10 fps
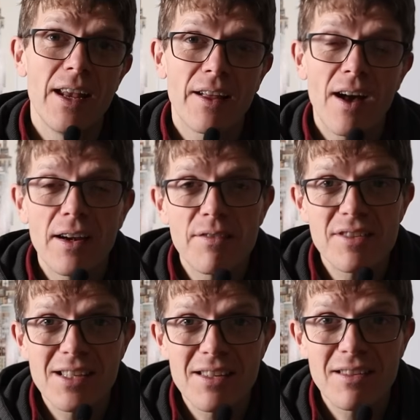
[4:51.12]
in a kind of
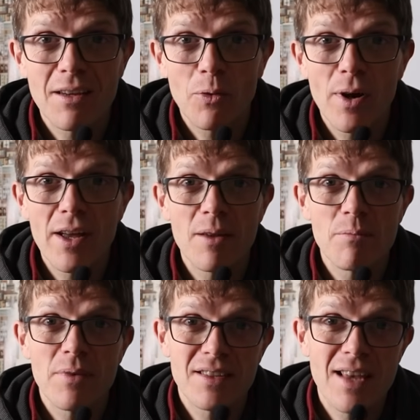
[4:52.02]
sadistic way,
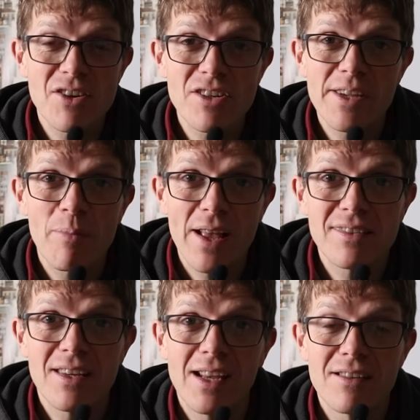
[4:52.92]
it's actually a
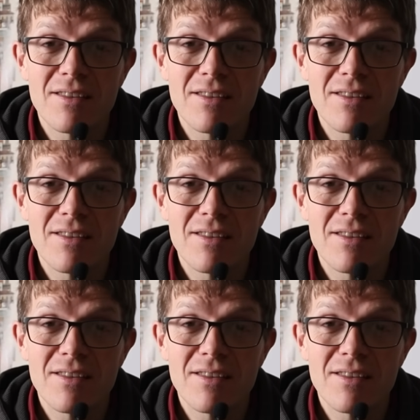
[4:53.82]
blessing in